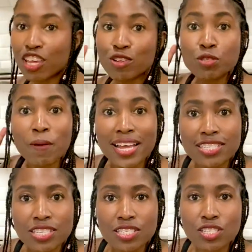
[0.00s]
your
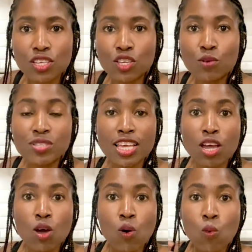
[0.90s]
spices
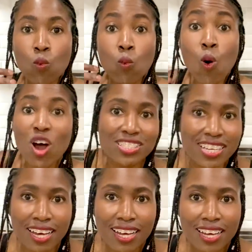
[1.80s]
using
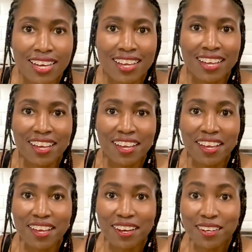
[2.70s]
water.
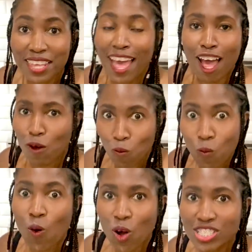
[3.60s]
Yeah,
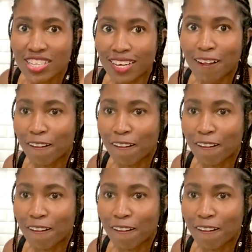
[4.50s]
water.